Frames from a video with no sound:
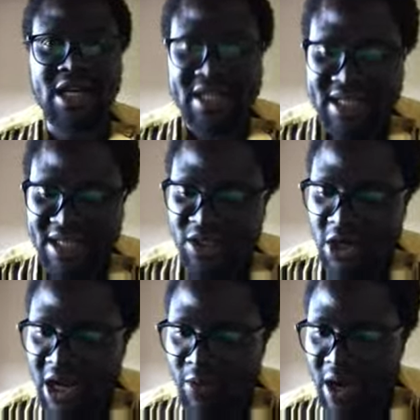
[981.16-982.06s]
This is not
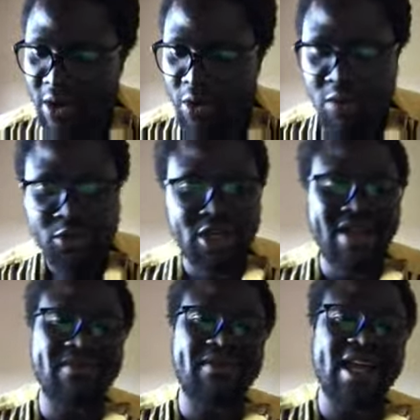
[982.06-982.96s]
our home. You
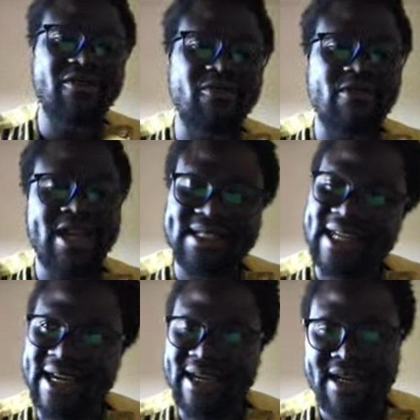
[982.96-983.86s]
can't find rest
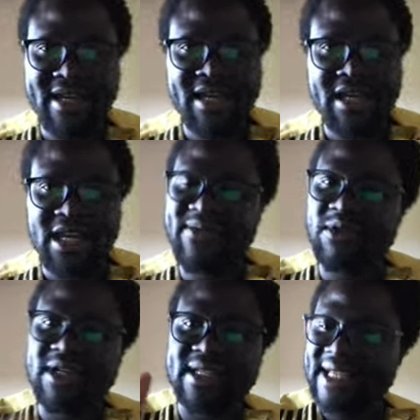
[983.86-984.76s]
here. If you
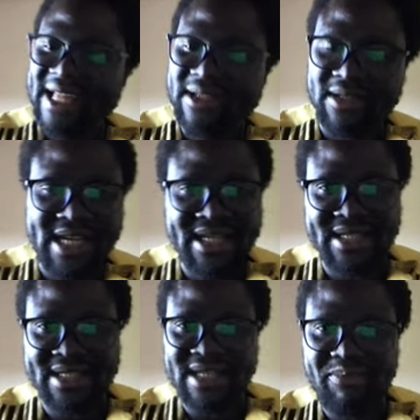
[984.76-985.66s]
decide to take the
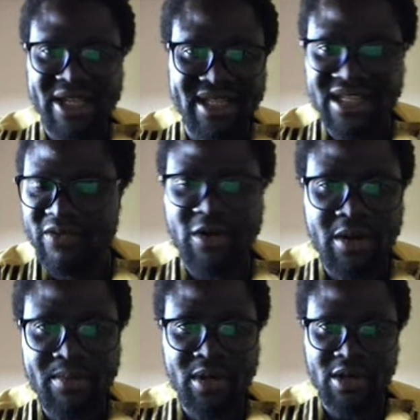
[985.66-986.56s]
serpent
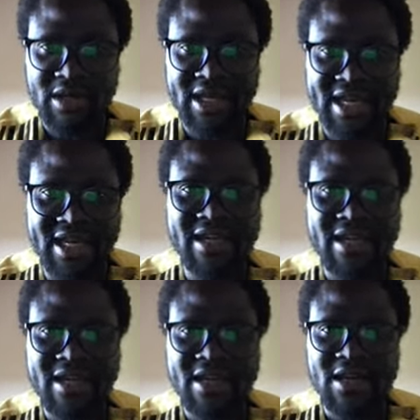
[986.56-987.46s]
serum, okay,
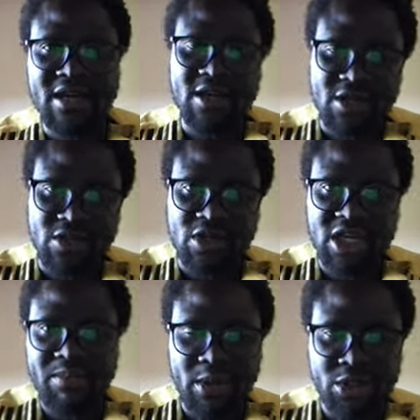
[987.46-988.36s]
you
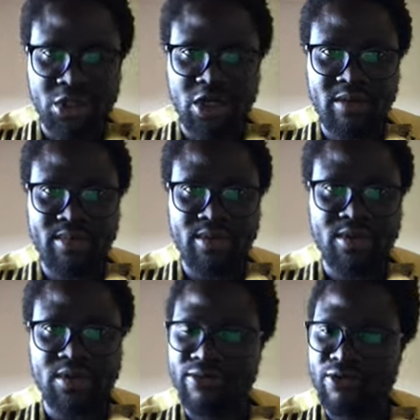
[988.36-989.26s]
keep your job,
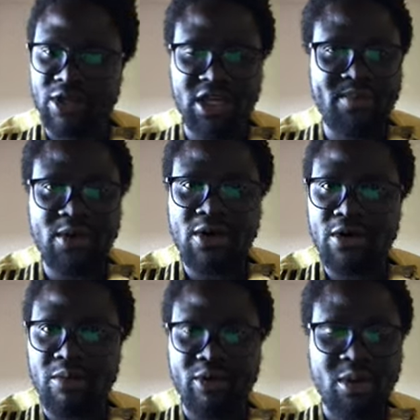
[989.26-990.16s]
you keep all
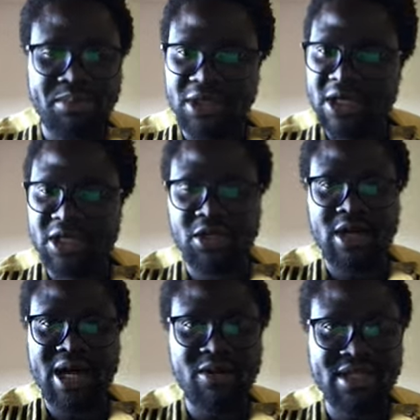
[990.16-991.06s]
your properties, your
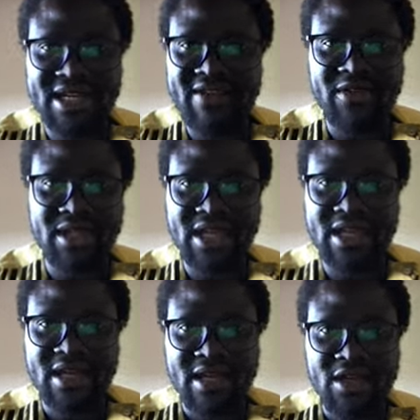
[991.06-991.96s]
house and everything,
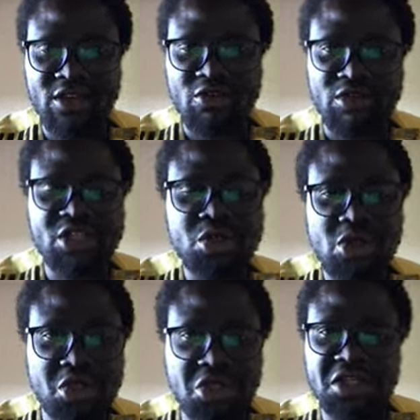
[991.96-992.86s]
you know,
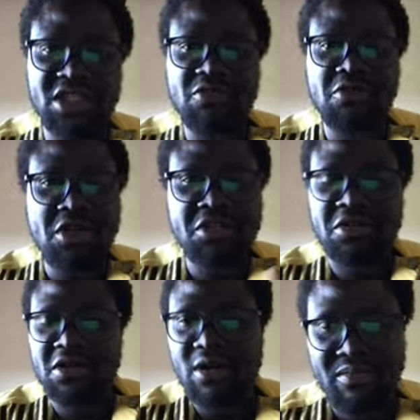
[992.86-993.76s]
destruction is still going to
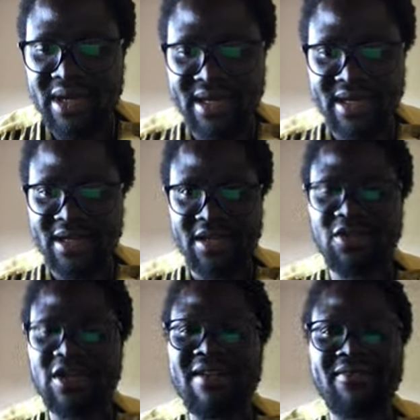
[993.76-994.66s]
come, man. You
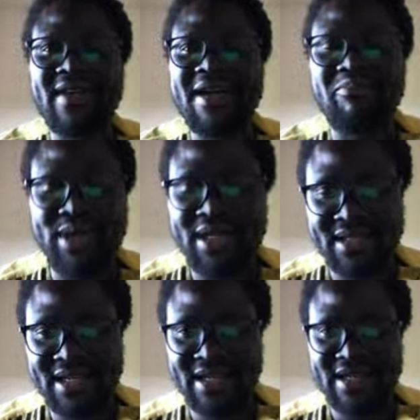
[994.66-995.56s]
can't find peace
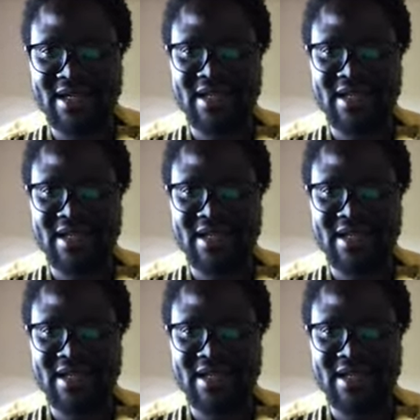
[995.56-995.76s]
here.